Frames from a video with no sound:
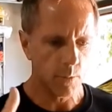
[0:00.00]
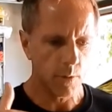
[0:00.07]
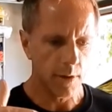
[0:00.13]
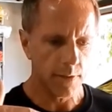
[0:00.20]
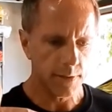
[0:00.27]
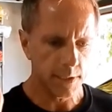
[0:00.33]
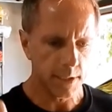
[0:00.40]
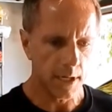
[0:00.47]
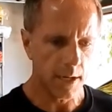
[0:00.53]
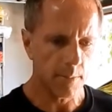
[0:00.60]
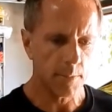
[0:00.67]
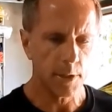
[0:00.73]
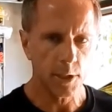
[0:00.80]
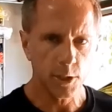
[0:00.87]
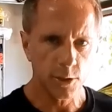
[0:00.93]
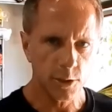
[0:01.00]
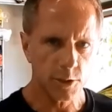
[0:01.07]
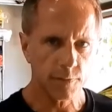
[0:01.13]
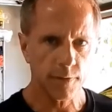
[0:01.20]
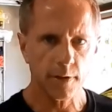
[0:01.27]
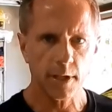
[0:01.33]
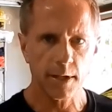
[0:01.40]
with some
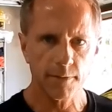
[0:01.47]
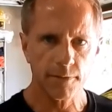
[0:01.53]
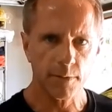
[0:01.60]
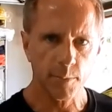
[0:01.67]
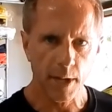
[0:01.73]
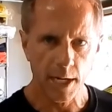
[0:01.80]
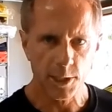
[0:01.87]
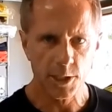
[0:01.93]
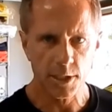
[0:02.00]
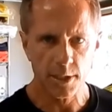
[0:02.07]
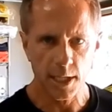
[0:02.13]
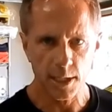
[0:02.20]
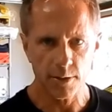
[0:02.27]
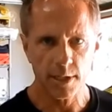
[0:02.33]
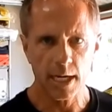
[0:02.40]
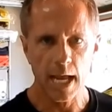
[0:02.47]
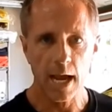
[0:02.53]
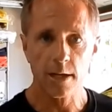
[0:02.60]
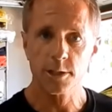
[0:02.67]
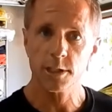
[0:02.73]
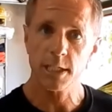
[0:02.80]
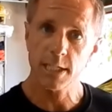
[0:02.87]
useful information that you can
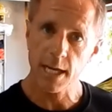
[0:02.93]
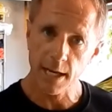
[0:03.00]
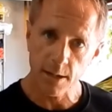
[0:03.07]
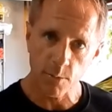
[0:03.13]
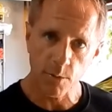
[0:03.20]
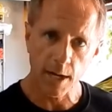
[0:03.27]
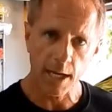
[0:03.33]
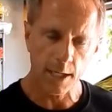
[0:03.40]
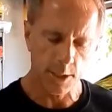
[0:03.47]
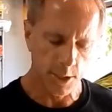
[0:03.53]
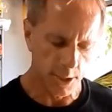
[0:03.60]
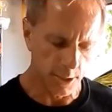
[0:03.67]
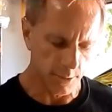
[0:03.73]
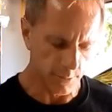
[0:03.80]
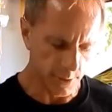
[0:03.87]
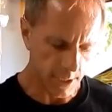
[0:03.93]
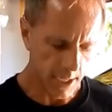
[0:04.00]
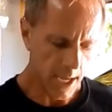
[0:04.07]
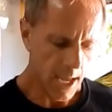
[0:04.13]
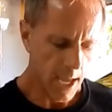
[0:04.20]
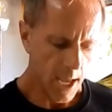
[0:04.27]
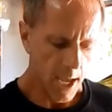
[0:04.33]
actually take away and use.
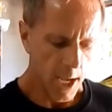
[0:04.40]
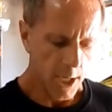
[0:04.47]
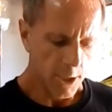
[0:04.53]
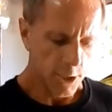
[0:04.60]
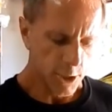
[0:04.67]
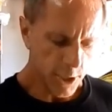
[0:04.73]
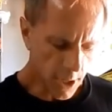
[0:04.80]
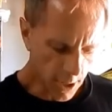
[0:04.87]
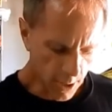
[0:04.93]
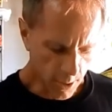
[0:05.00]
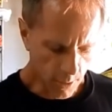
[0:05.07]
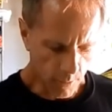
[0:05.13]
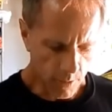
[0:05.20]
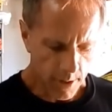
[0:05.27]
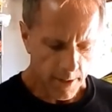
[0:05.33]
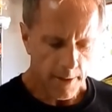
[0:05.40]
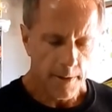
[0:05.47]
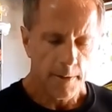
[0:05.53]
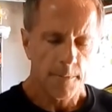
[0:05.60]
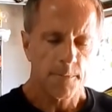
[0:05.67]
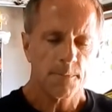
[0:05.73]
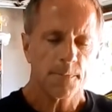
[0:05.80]
So
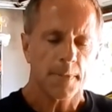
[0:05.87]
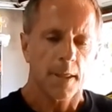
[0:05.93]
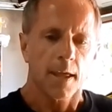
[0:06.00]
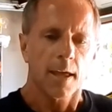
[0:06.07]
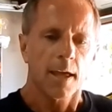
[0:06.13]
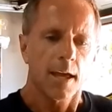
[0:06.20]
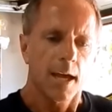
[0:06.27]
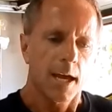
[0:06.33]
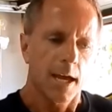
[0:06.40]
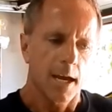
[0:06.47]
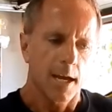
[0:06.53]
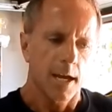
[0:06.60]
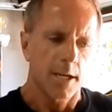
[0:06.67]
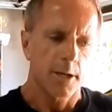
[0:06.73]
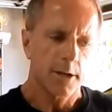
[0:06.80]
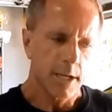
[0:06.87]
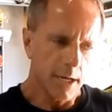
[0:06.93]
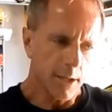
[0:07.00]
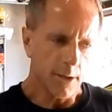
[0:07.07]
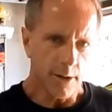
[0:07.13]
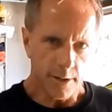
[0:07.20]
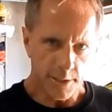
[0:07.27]
you're
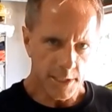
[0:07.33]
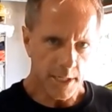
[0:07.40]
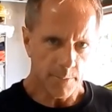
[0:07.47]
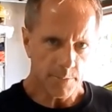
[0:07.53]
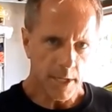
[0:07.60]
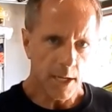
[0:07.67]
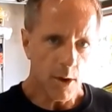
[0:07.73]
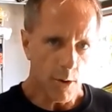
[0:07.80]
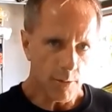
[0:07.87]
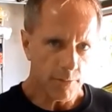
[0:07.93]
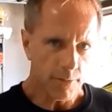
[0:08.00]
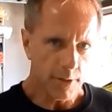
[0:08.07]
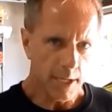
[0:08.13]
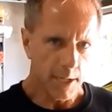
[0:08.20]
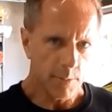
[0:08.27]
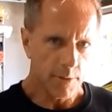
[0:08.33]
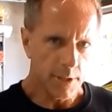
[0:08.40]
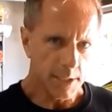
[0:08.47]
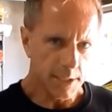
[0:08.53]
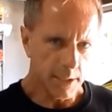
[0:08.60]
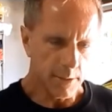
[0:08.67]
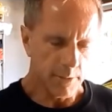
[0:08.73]
gonna learn something hopefully
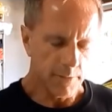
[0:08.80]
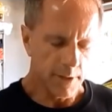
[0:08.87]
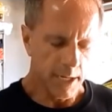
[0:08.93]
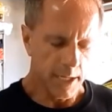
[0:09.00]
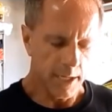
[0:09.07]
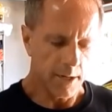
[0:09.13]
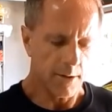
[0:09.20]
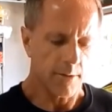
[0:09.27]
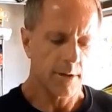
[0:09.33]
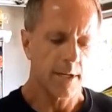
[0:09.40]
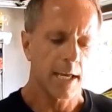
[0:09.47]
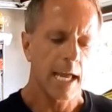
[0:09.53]
with this little video.